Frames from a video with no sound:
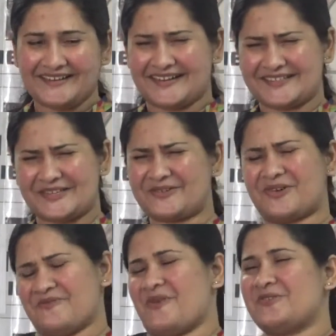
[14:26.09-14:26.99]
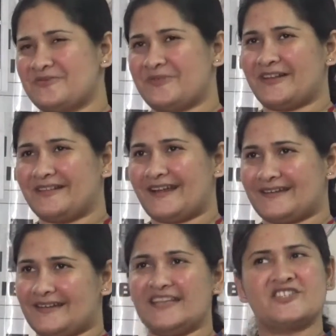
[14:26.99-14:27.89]
Right? So you don't want to bring
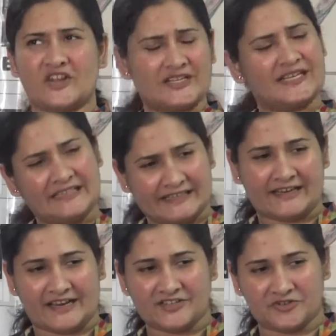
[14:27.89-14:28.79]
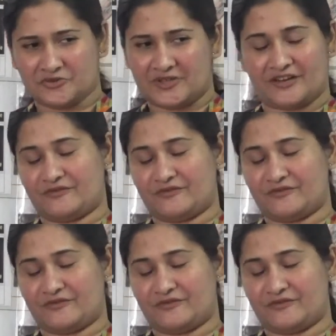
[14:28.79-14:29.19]
that in. It's not incorrect to do that.